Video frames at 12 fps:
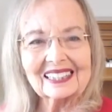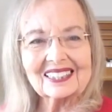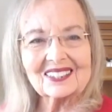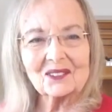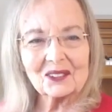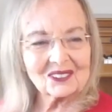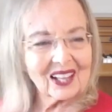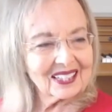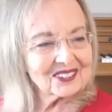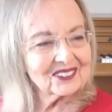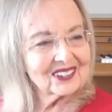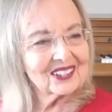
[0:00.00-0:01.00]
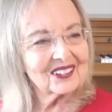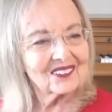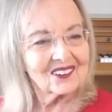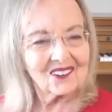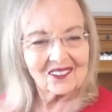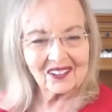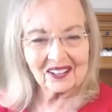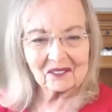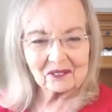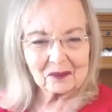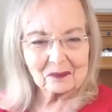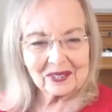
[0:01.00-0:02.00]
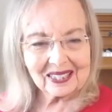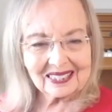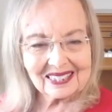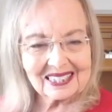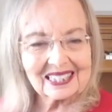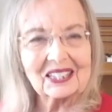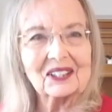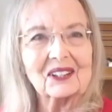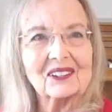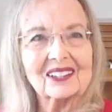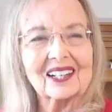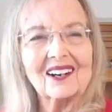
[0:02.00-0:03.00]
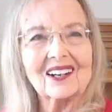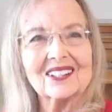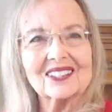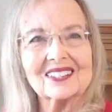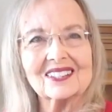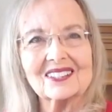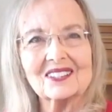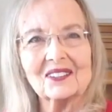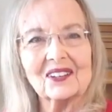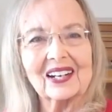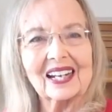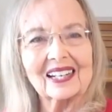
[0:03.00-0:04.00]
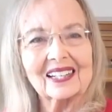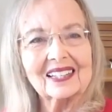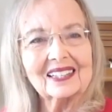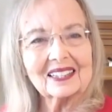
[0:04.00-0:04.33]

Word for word: So glad you're here. All everybody's here. Gosh, this is great.